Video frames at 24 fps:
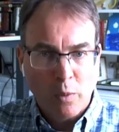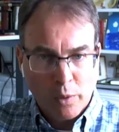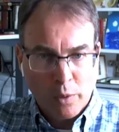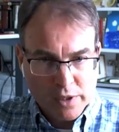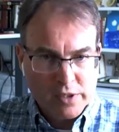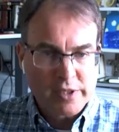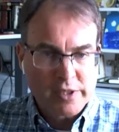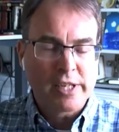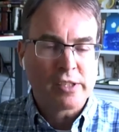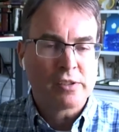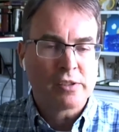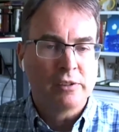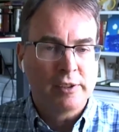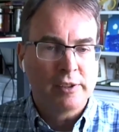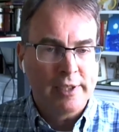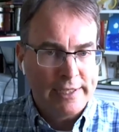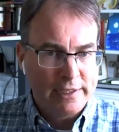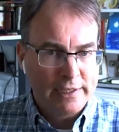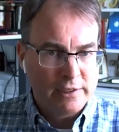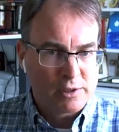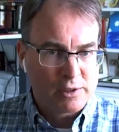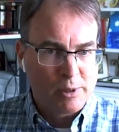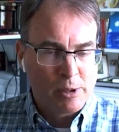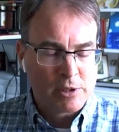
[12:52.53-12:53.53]
organizational
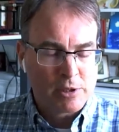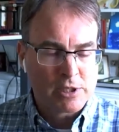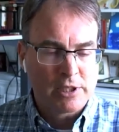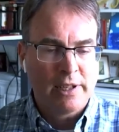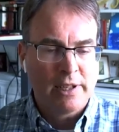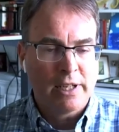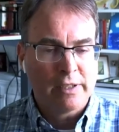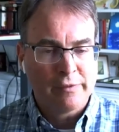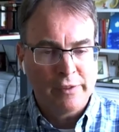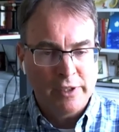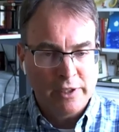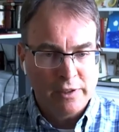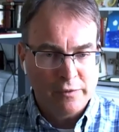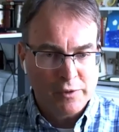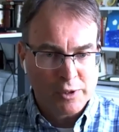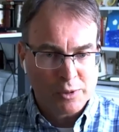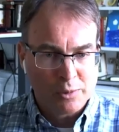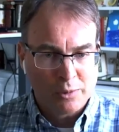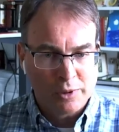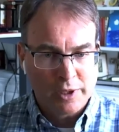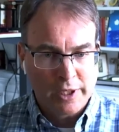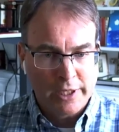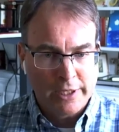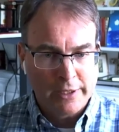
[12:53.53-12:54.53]
data as well as a lot of
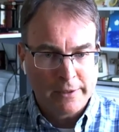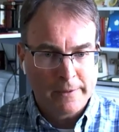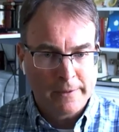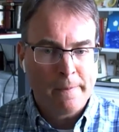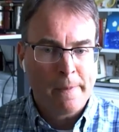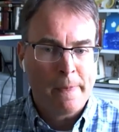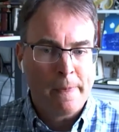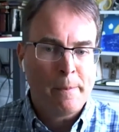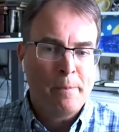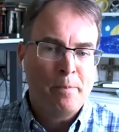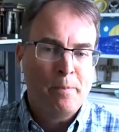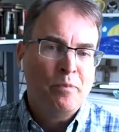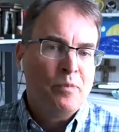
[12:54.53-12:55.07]
individual data